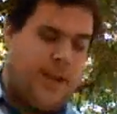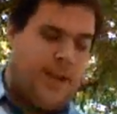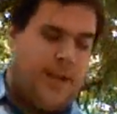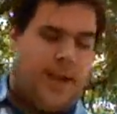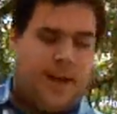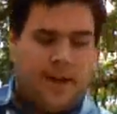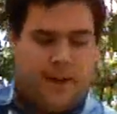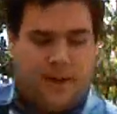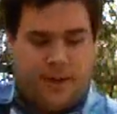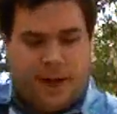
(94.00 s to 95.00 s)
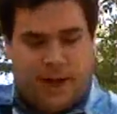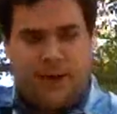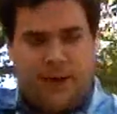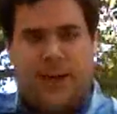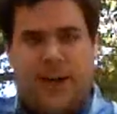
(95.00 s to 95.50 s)
Now, I
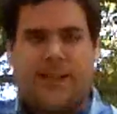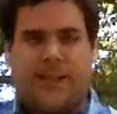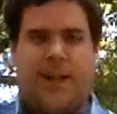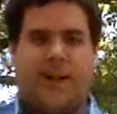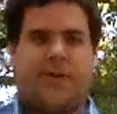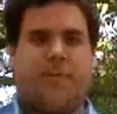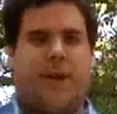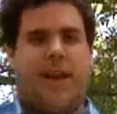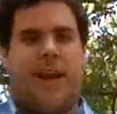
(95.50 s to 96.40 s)
know a lot of times you might